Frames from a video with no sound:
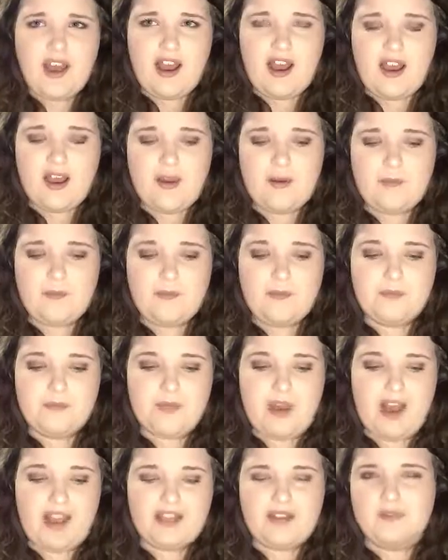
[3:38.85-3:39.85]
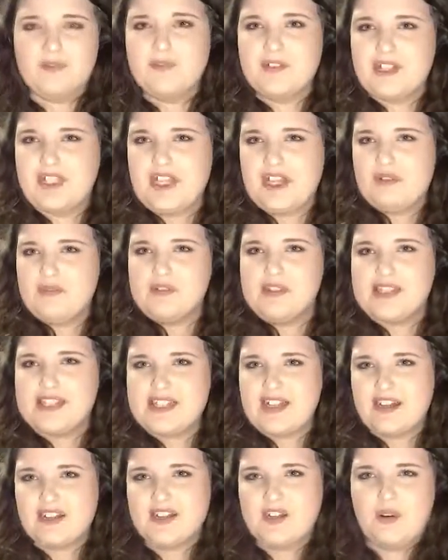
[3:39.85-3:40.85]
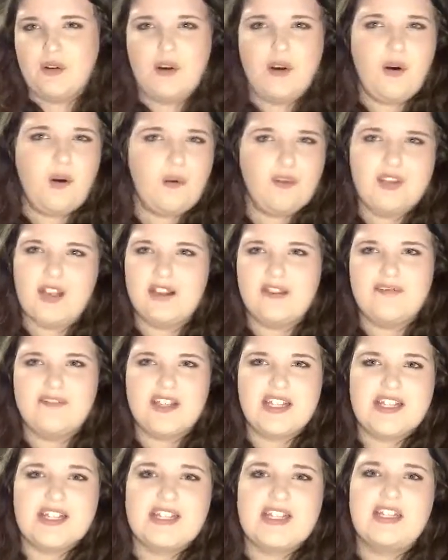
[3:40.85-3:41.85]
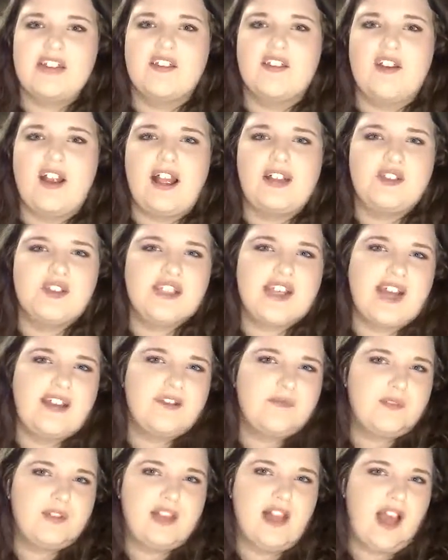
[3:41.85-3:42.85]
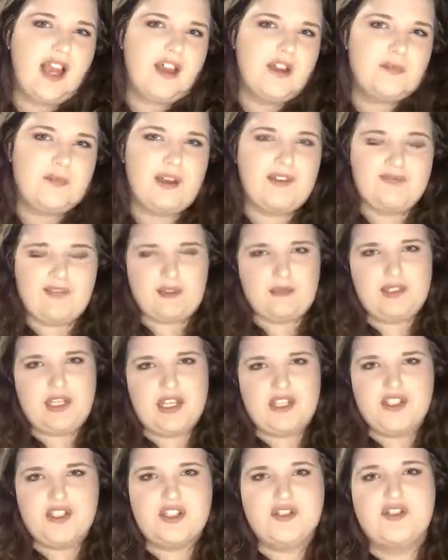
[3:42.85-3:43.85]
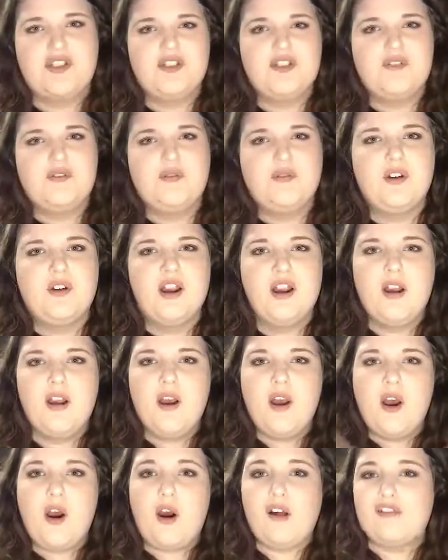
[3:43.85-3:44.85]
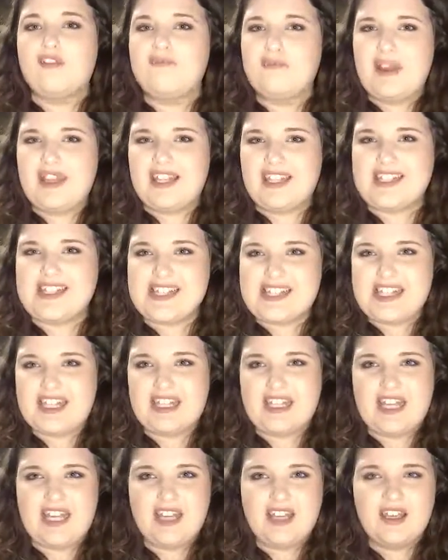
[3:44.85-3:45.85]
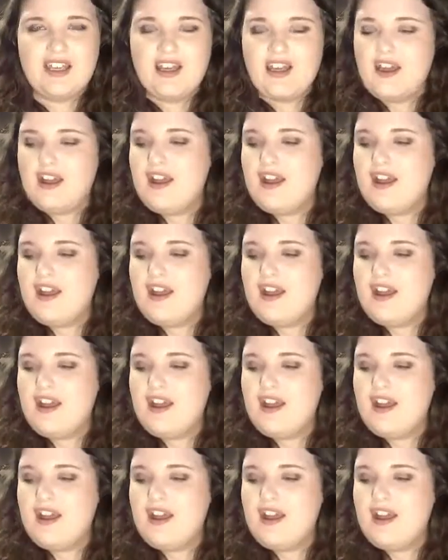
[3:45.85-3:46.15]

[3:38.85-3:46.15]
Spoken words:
I don't really use a whole lot of concealer. I just kind of rely on my foundation to do all of my concealing.